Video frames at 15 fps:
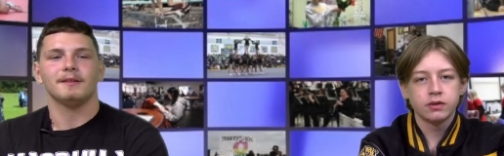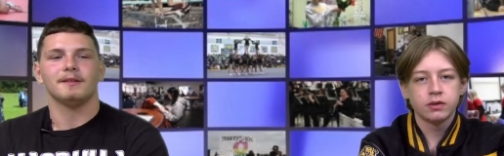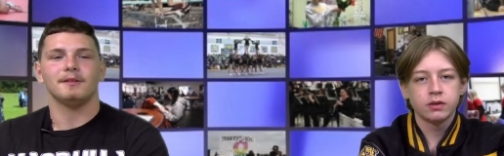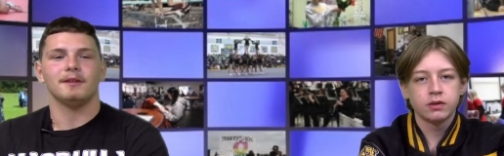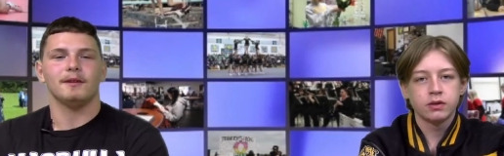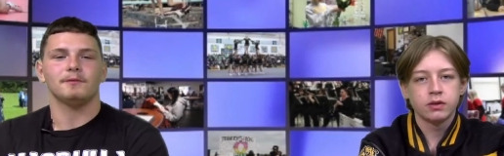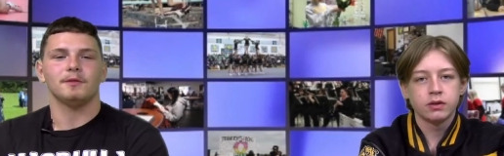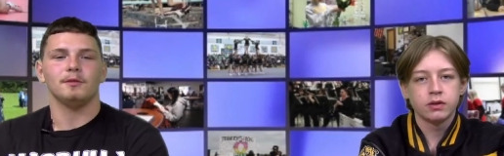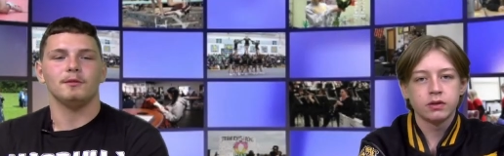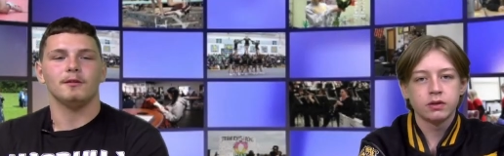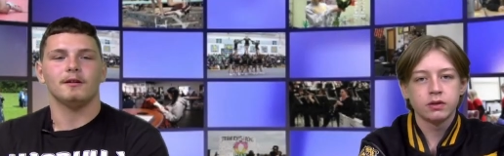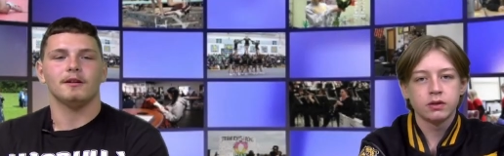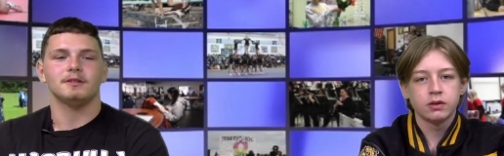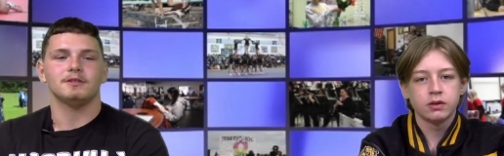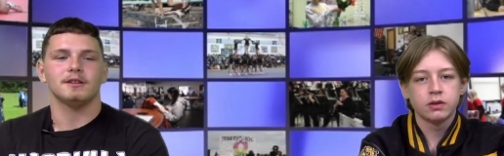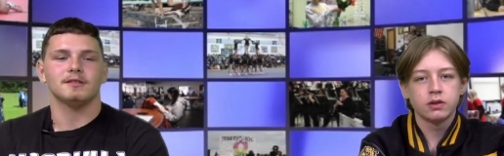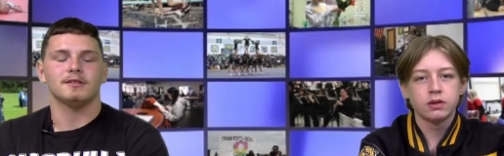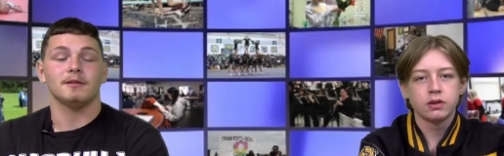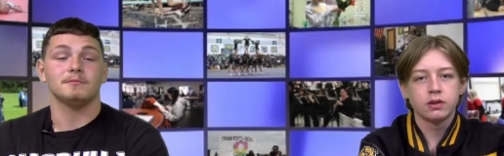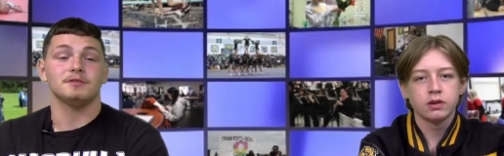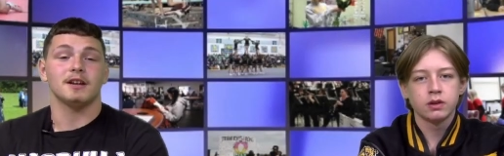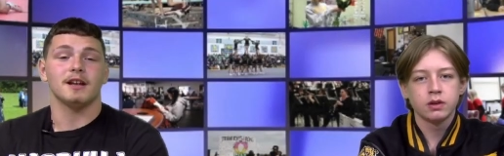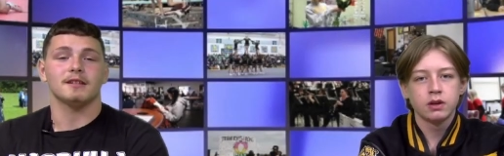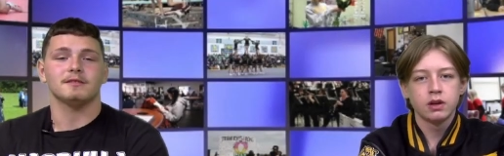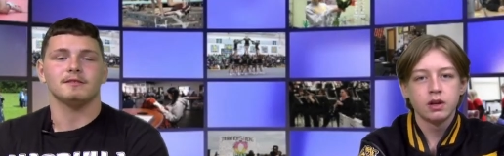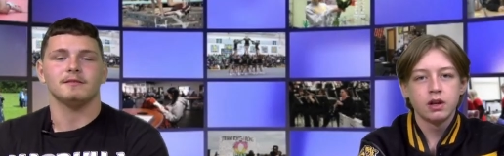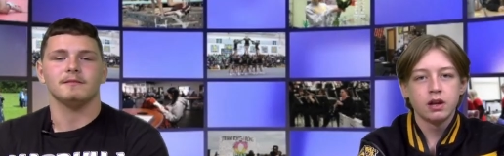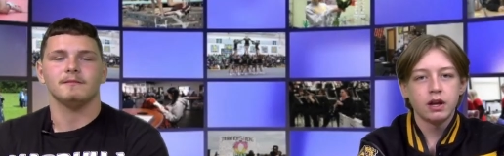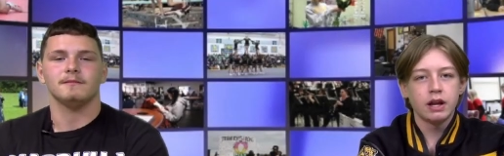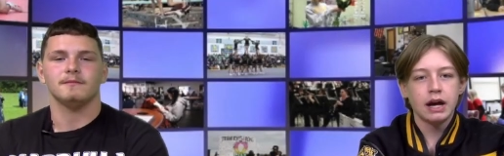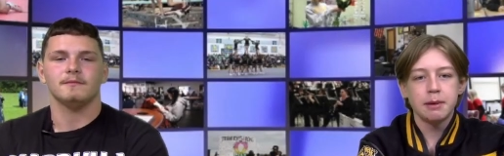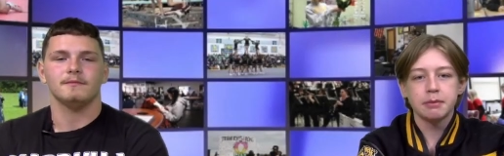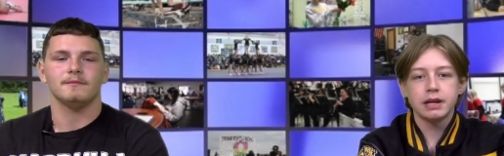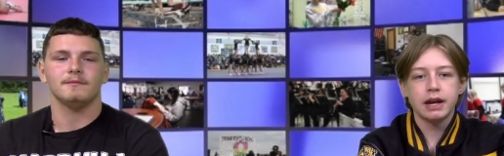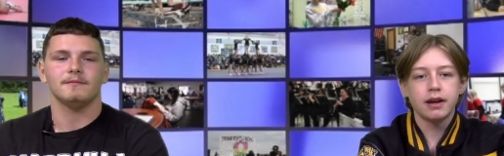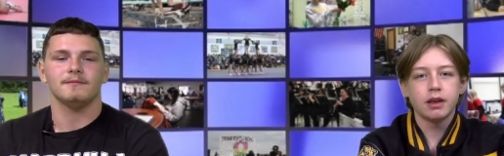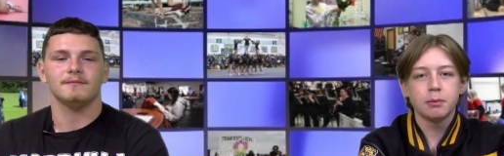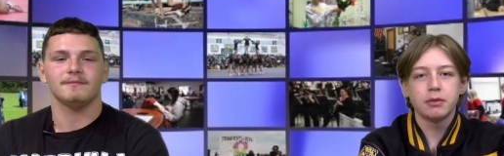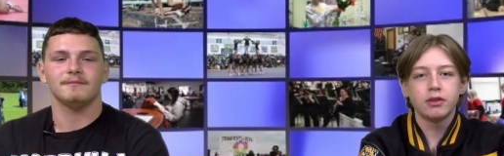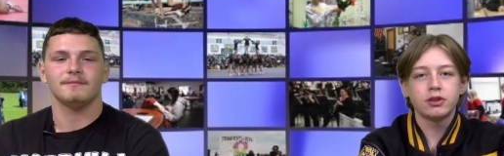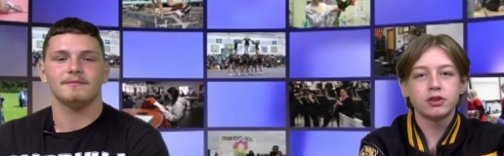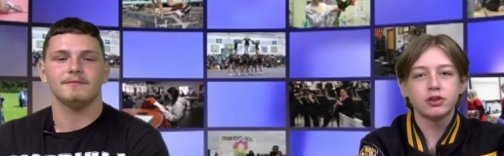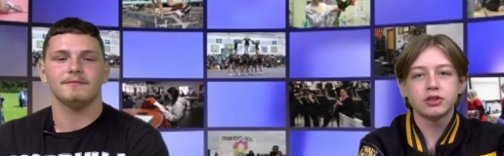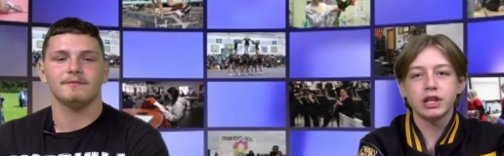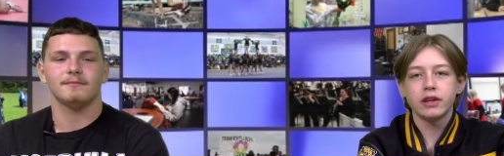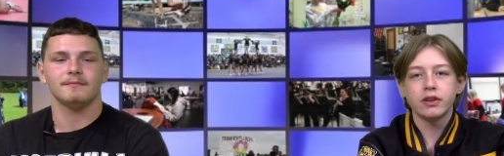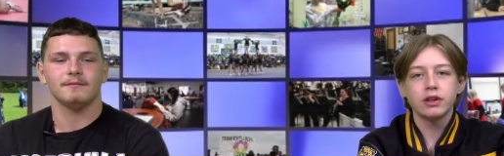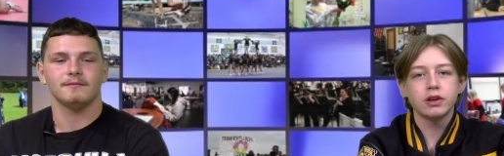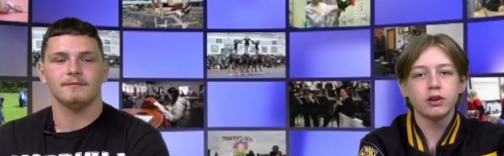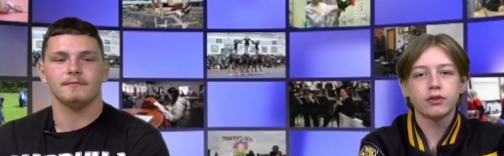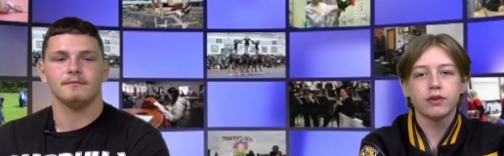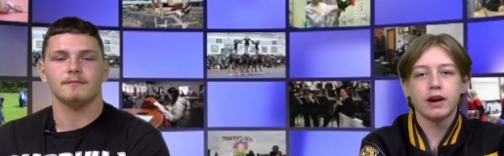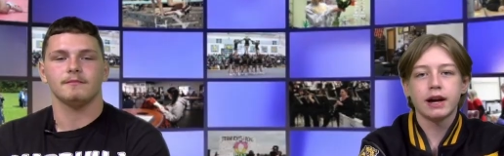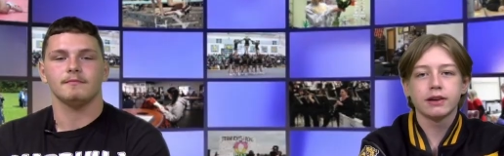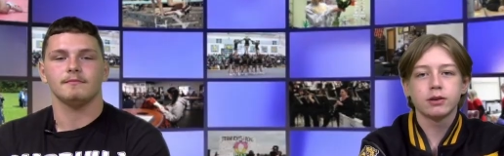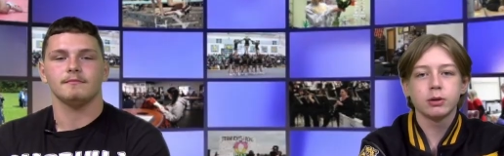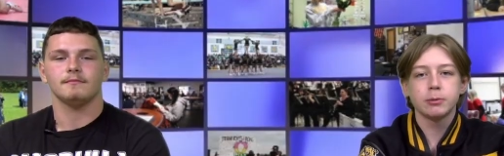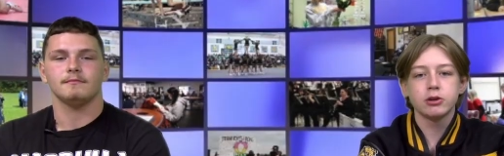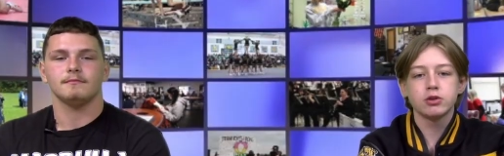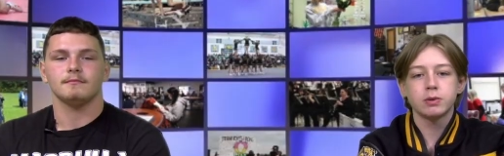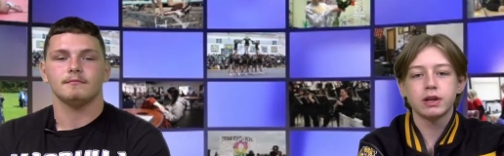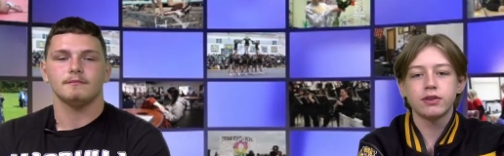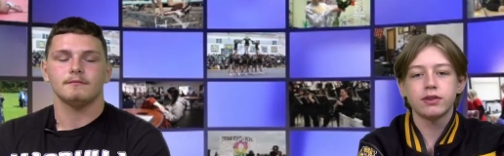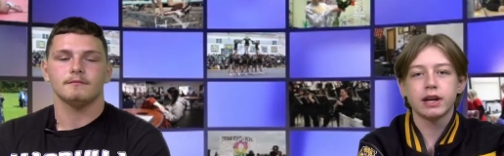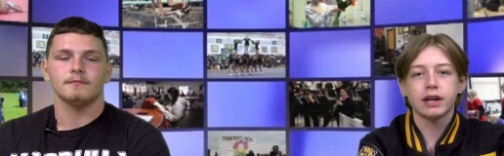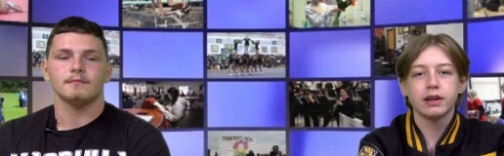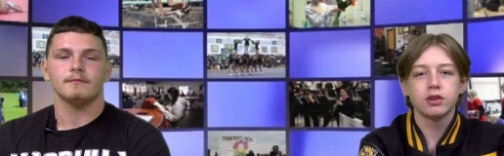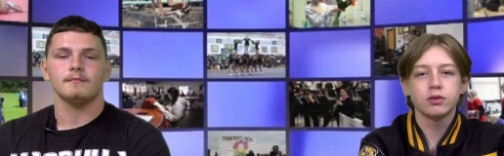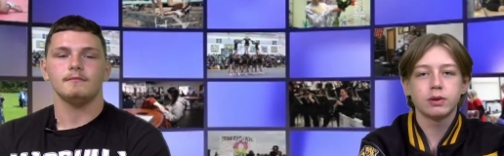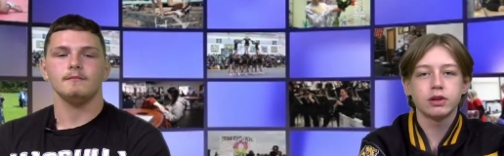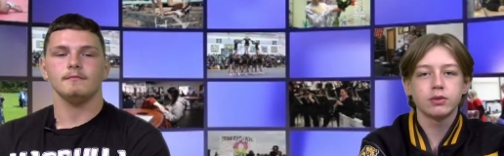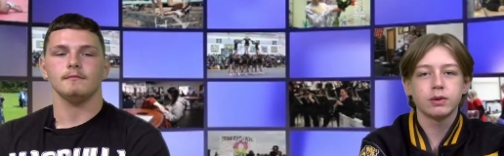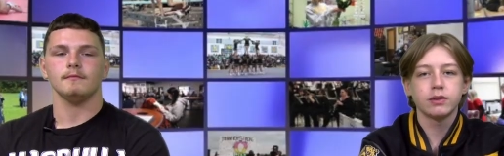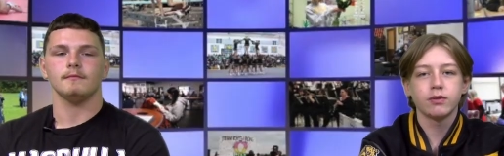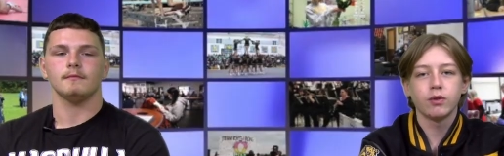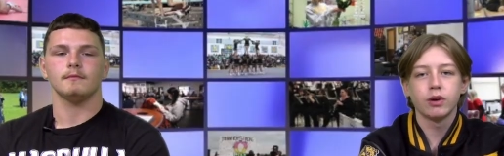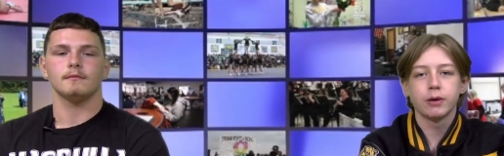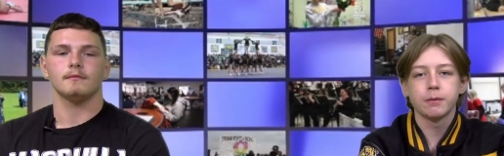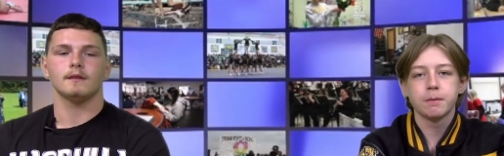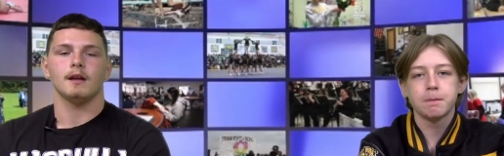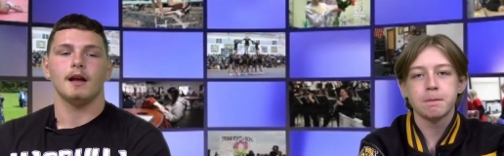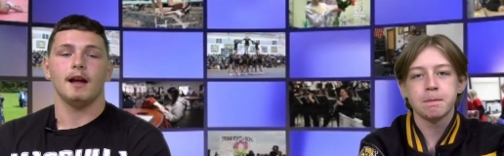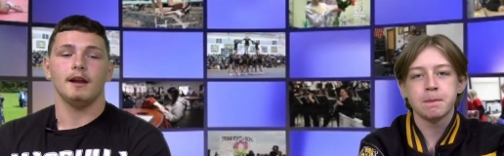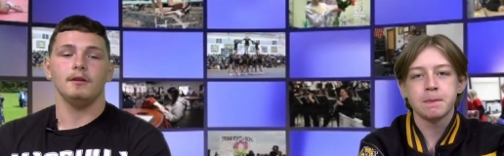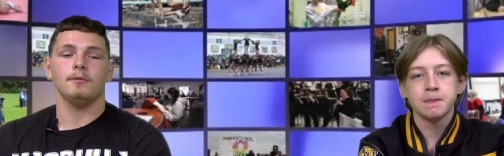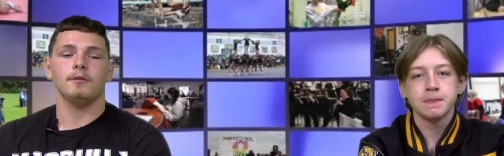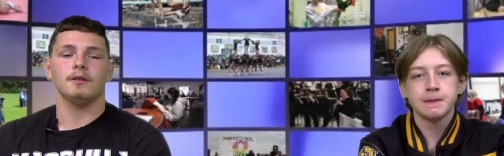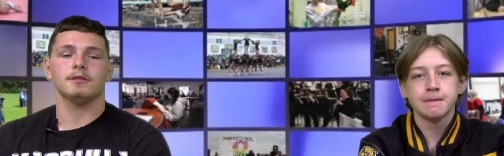Speaker 1: Good afternoon, R
Speaker 2: H S. I'm Jackson. And I'm Caleb, and this is your Daily Dose for October twenty-second, twenty twenty-four.
Speaker 1: Anyone